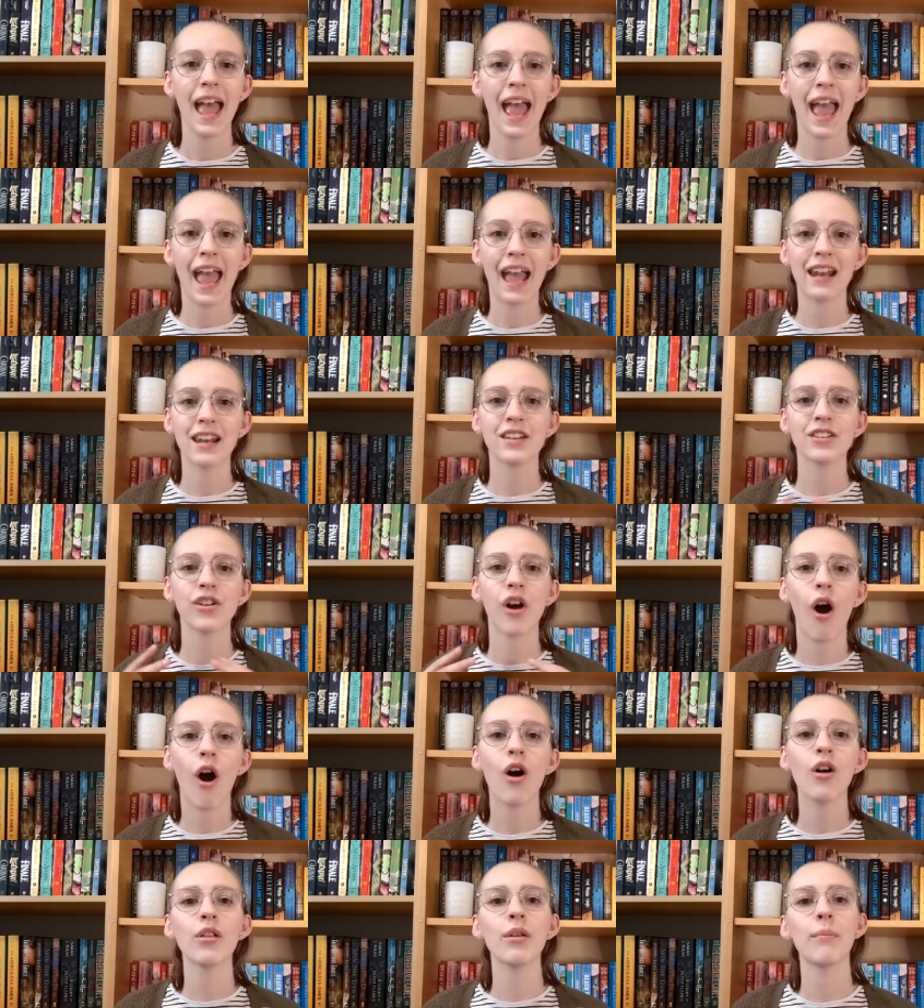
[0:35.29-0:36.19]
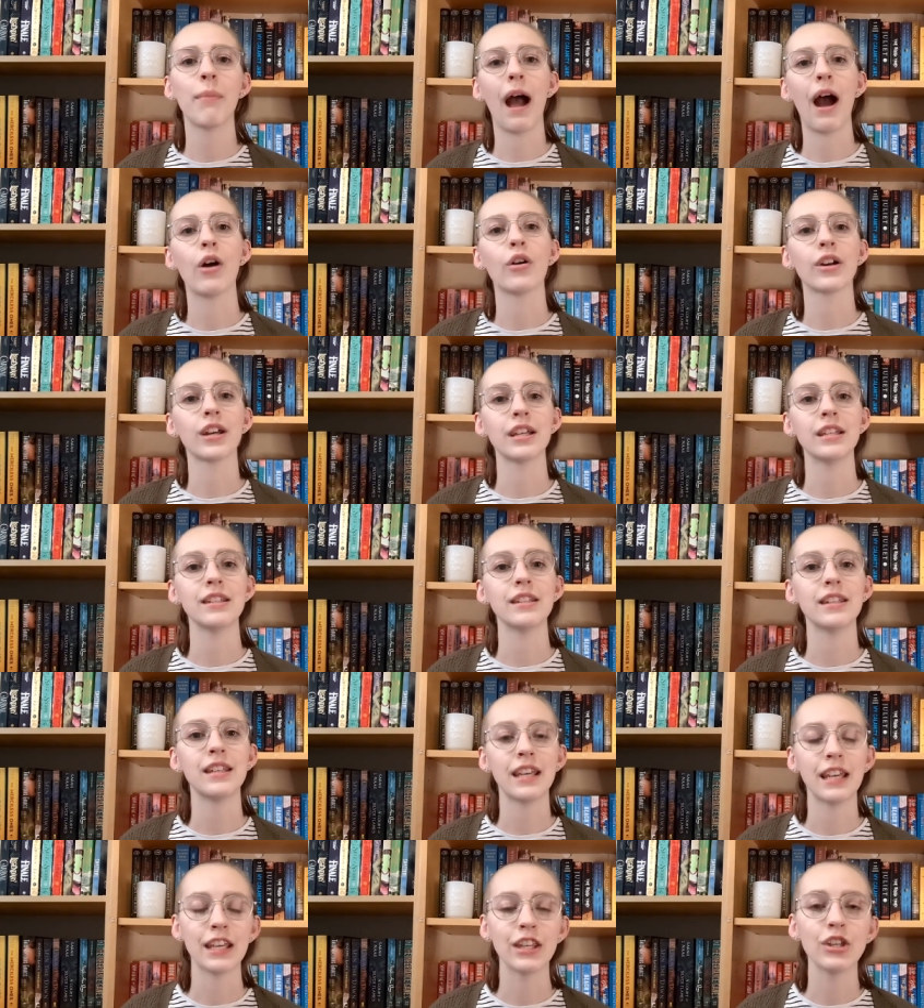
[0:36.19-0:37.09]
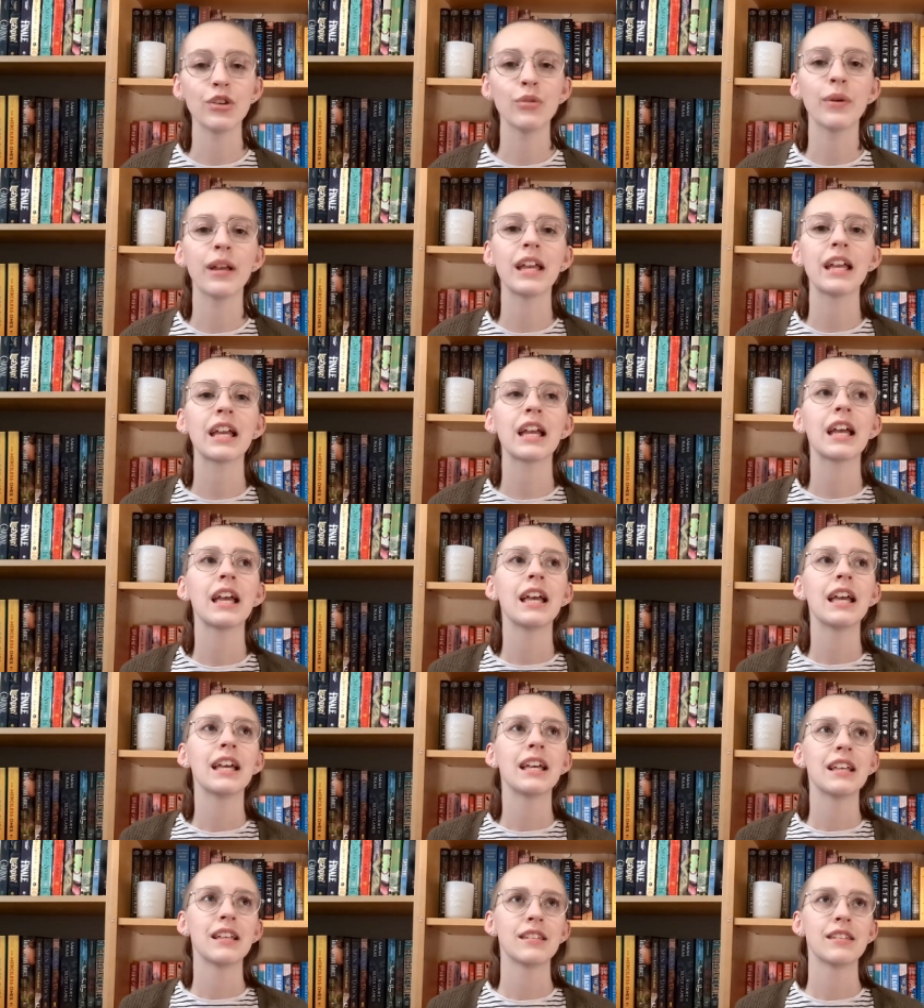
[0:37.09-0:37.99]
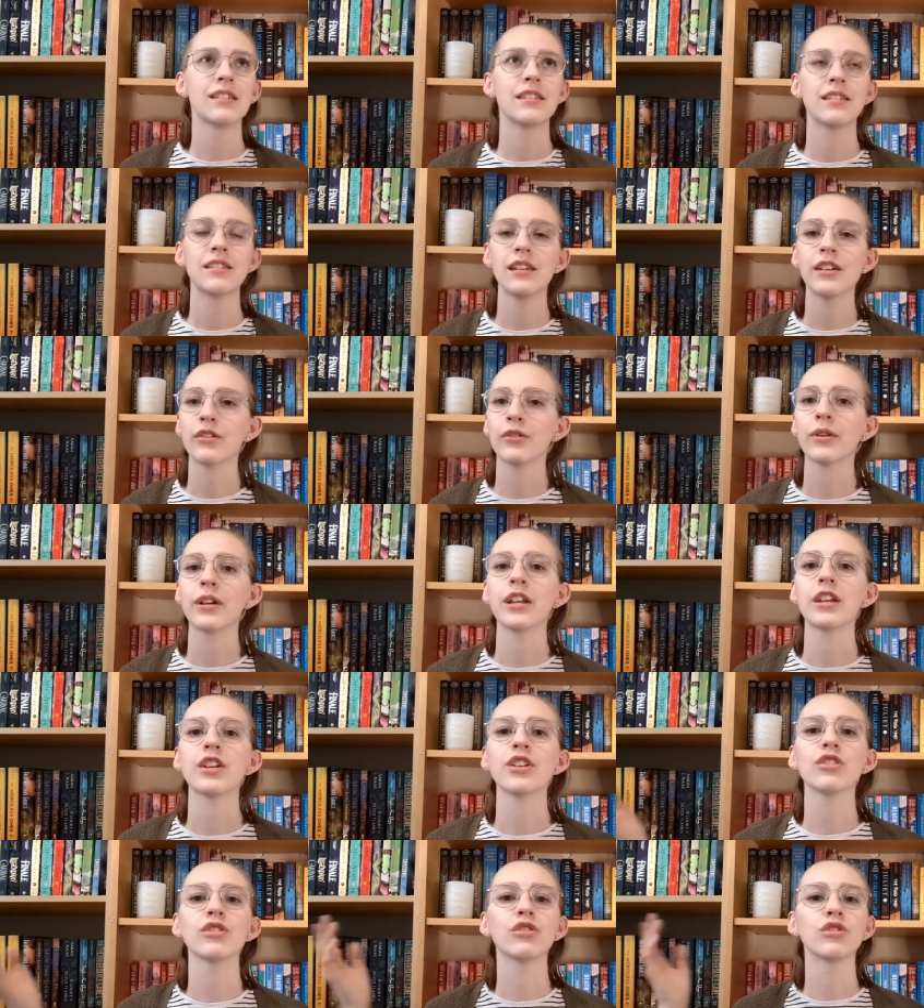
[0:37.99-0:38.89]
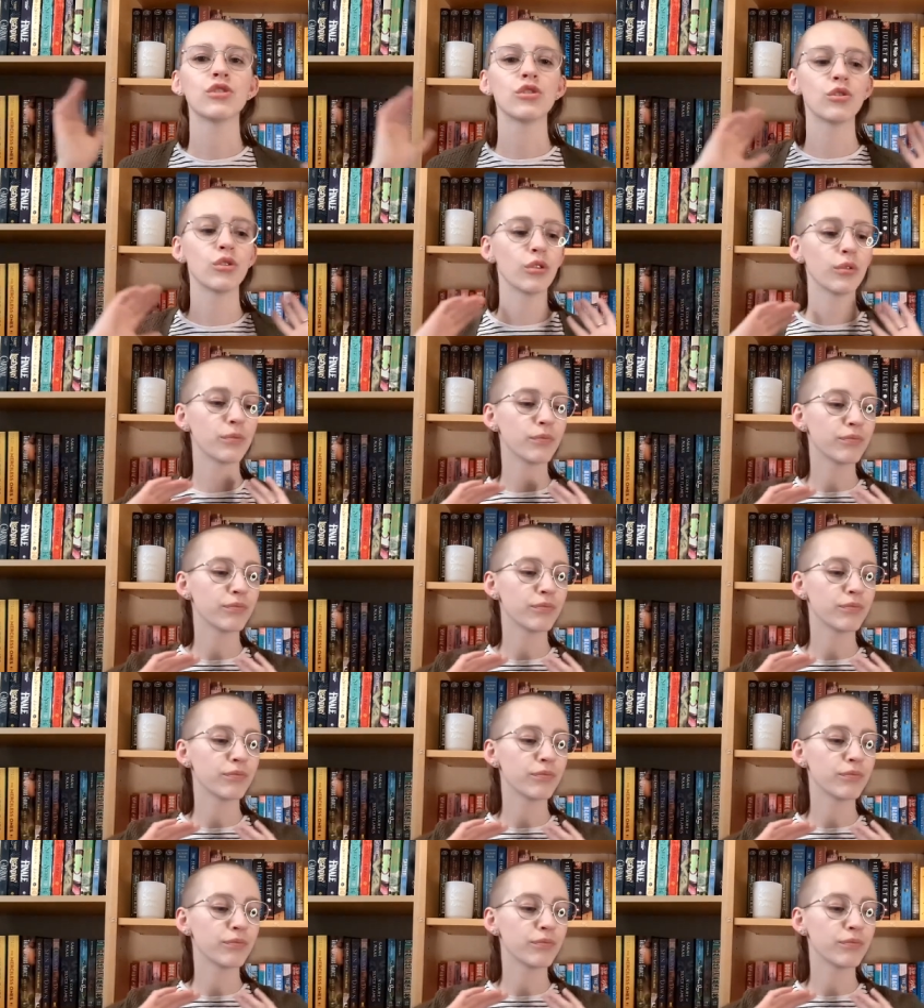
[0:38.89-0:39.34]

and it's all about continuing series